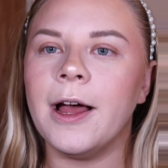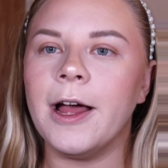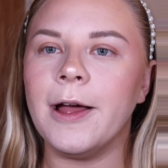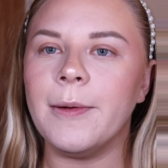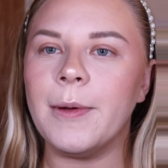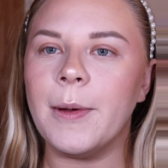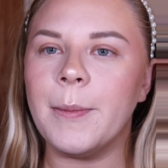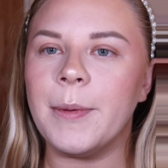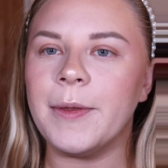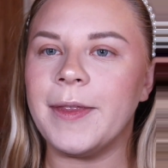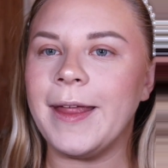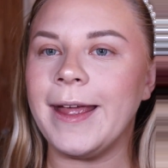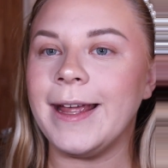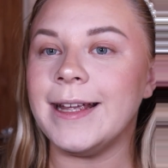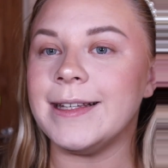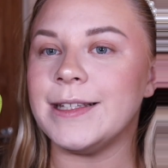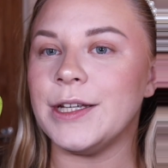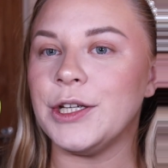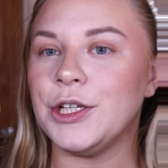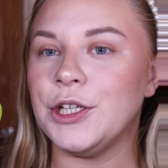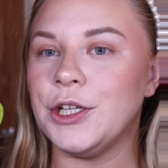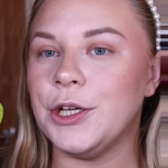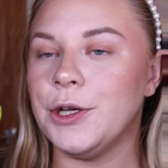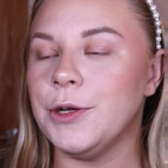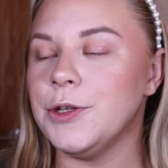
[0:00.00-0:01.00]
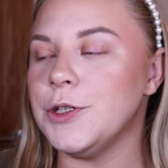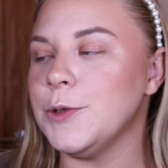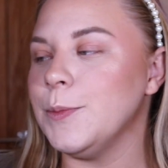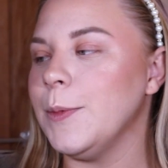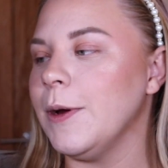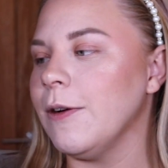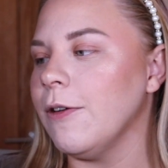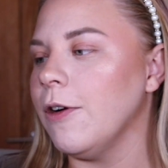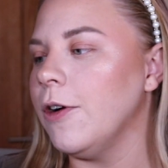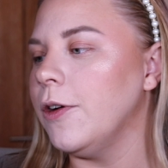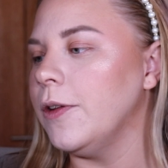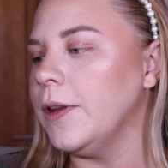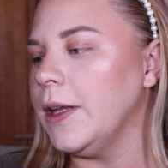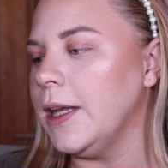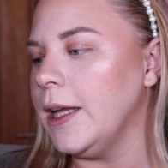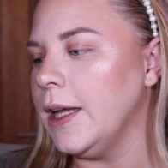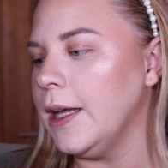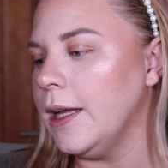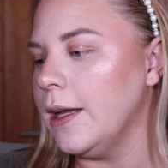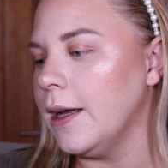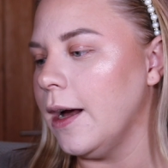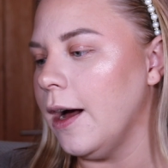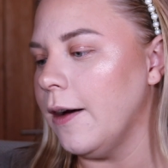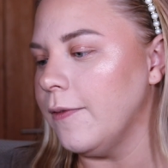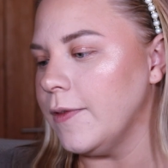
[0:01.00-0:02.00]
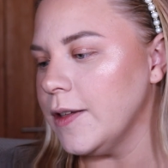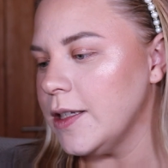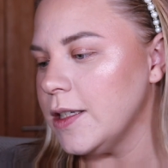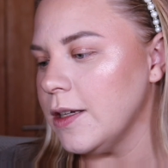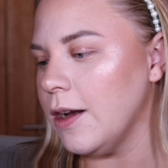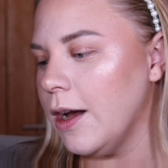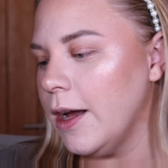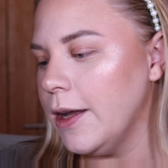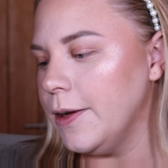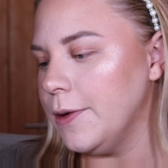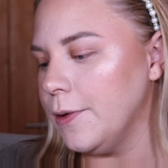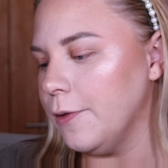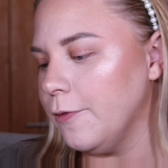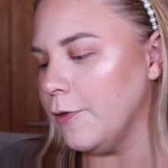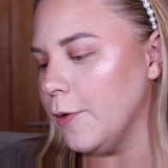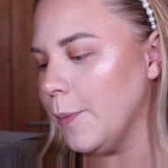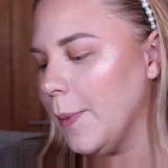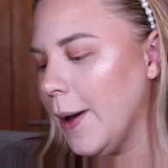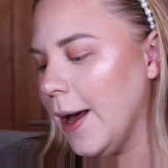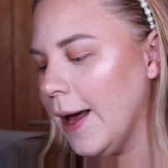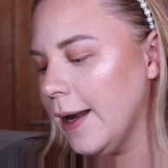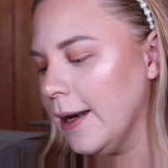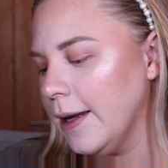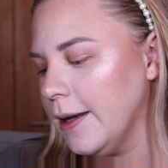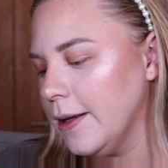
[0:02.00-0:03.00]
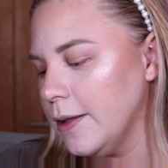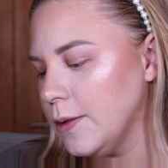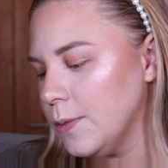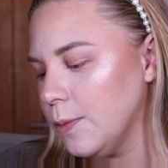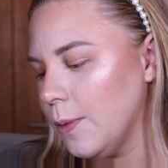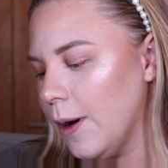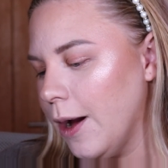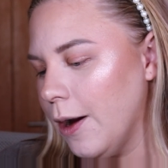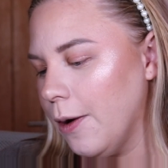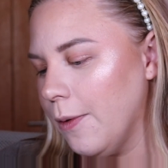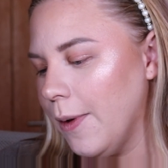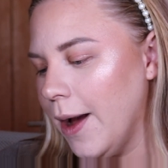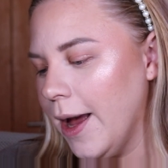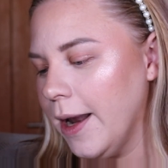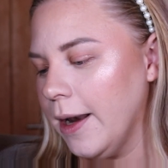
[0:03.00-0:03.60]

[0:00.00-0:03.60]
but there is a huge mirror on the other side of the palette as well,